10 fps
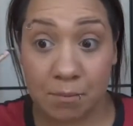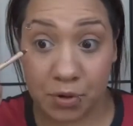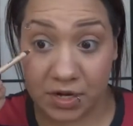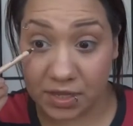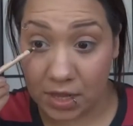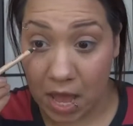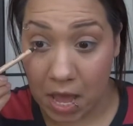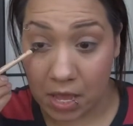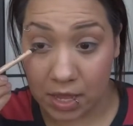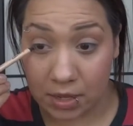Putting
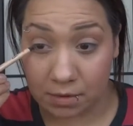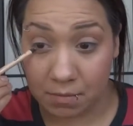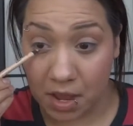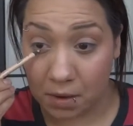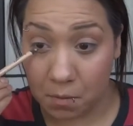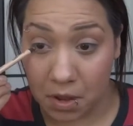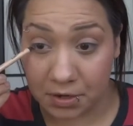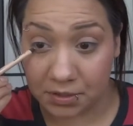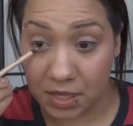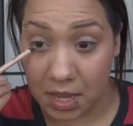that in my
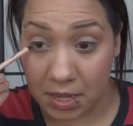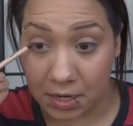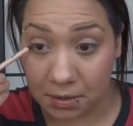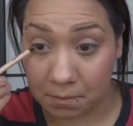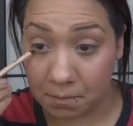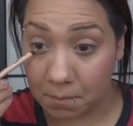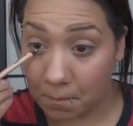waterline.